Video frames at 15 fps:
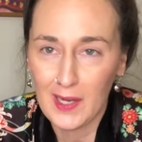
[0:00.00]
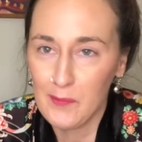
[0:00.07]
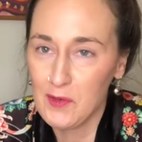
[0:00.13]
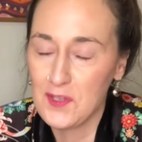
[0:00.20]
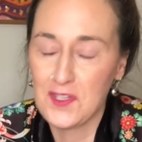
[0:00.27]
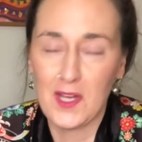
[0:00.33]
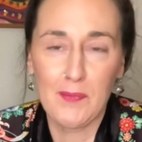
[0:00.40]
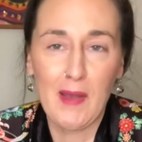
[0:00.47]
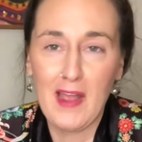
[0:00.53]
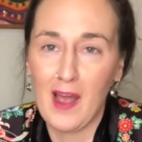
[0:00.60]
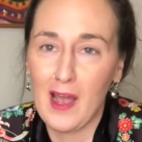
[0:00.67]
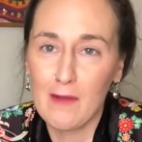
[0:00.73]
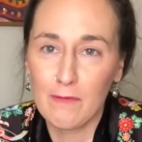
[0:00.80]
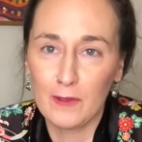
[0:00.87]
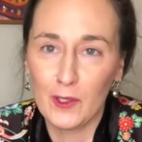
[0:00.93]
I'm just on my
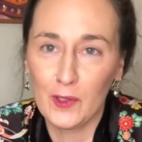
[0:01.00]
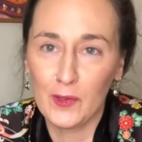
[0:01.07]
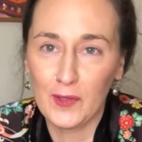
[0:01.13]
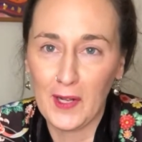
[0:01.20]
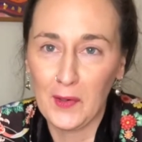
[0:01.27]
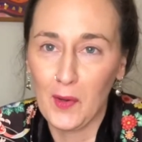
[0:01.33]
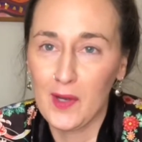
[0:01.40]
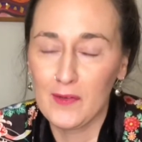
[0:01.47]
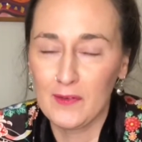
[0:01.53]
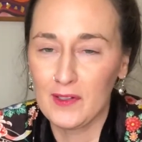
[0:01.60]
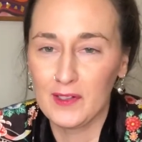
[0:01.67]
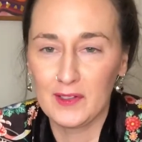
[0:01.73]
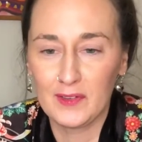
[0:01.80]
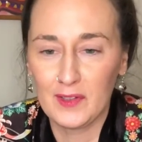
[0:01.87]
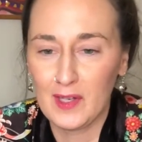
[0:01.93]
iPhone. I don't have
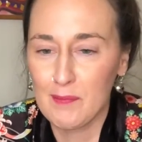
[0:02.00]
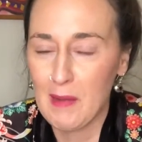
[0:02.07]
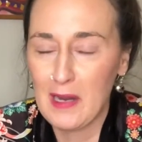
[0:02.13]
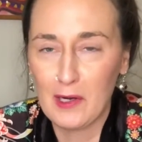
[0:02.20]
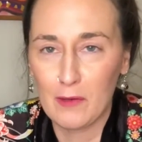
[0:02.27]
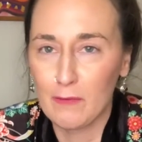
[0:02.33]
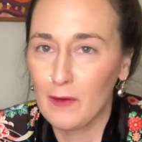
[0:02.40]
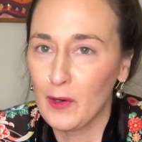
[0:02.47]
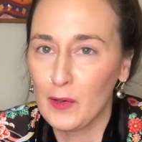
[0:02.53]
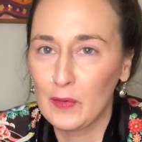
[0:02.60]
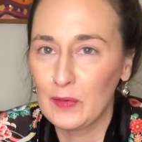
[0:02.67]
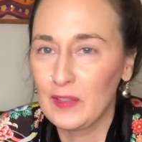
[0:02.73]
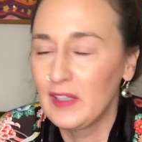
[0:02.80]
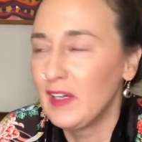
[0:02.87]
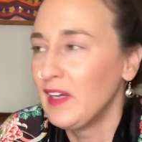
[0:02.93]
a, a microphone.